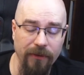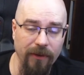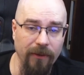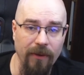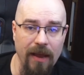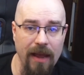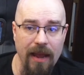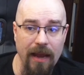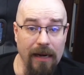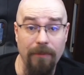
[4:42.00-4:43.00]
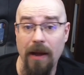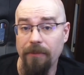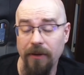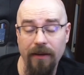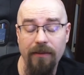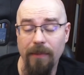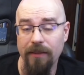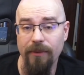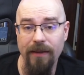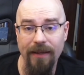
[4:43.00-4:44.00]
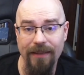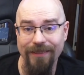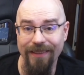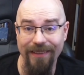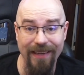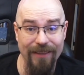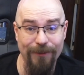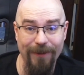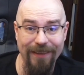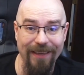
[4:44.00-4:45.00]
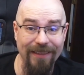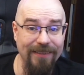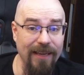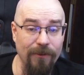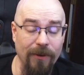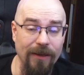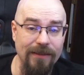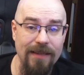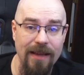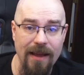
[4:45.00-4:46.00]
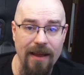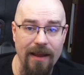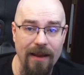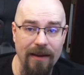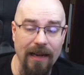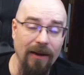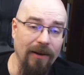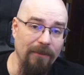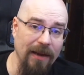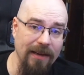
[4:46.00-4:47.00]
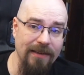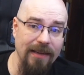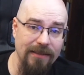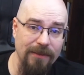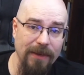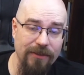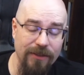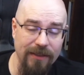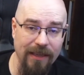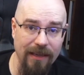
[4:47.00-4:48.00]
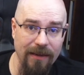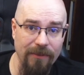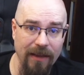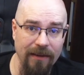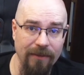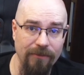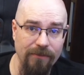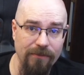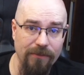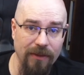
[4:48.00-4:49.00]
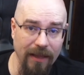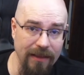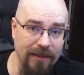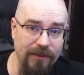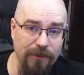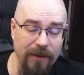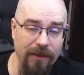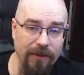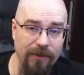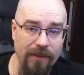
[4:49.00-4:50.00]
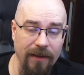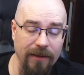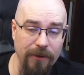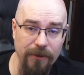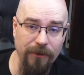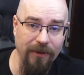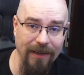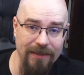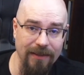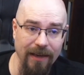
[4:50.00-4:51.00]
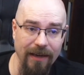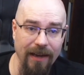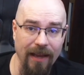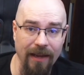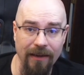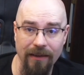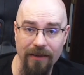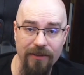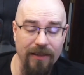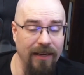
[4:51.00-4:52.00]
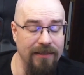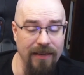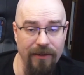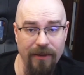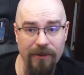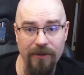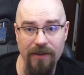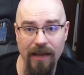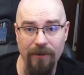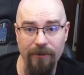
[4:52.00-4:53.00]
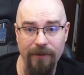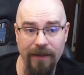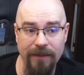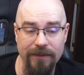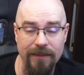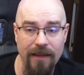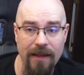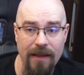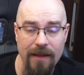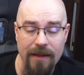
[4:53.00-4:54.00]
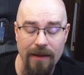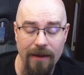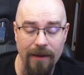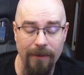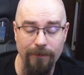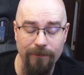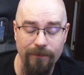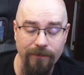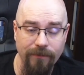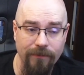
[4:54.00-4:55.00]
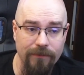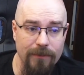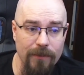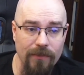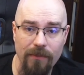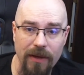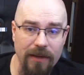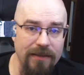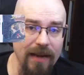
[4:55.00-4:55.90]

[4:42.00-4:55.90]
too and i popped it into my 3ds and guess what guys it works now i might take some extra time and play this with google translate and let you guys know how it, how it fares um, but it's